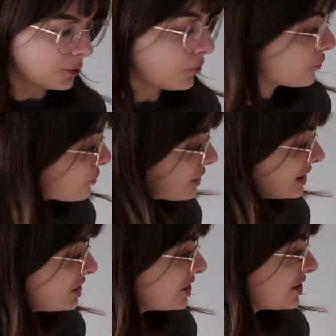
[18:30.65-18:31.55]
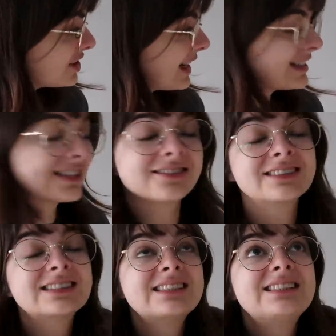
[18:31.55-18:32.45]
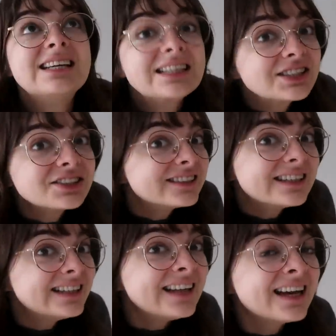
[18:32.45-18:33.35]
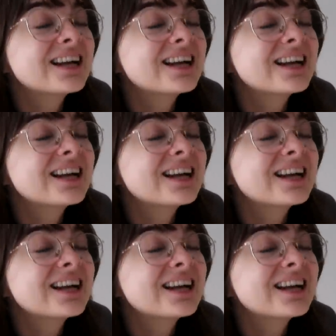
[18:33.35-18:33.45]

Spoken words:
all the furniture and start decorating.